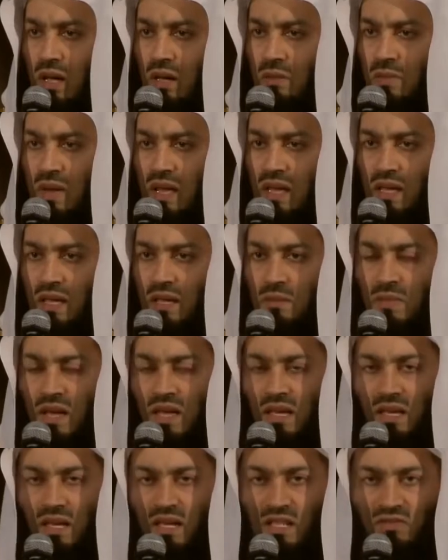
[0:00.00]
and may He
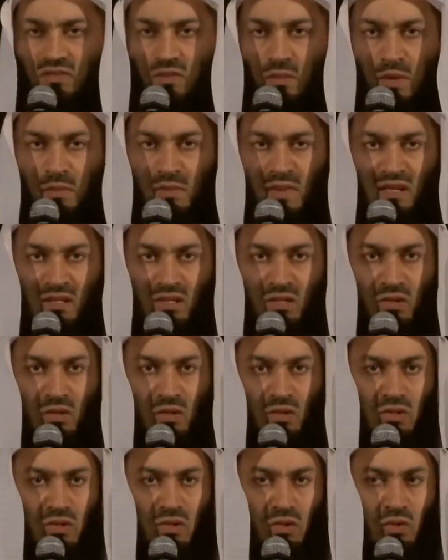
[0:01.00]
make us from amongst those